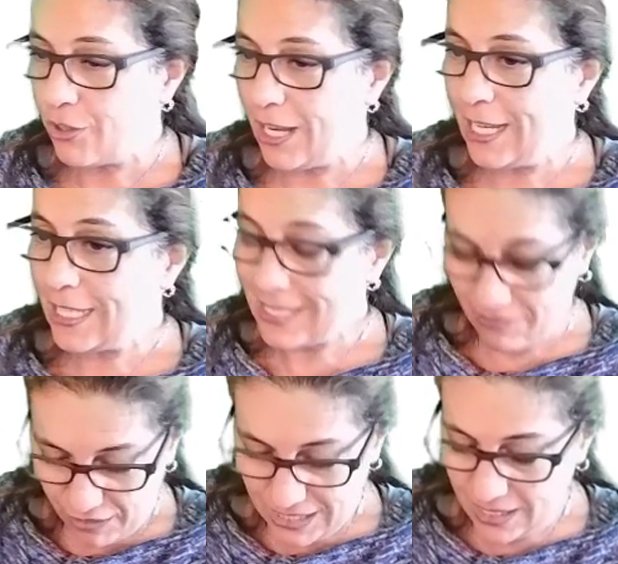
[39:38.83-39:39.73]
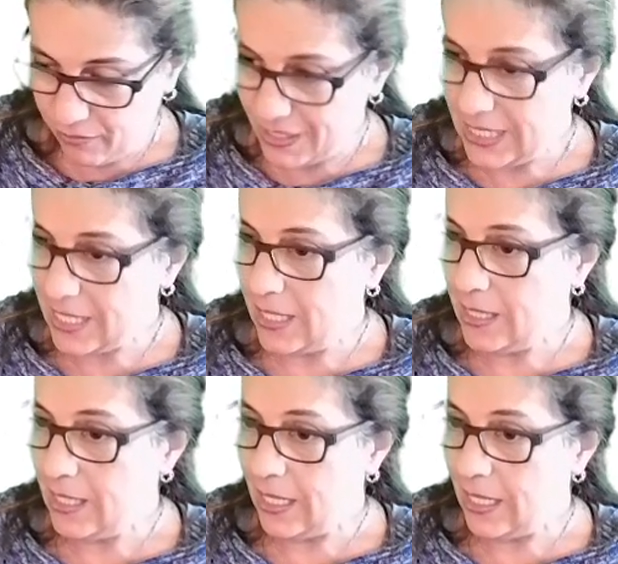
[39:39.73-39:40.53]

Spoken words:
Okay, the physical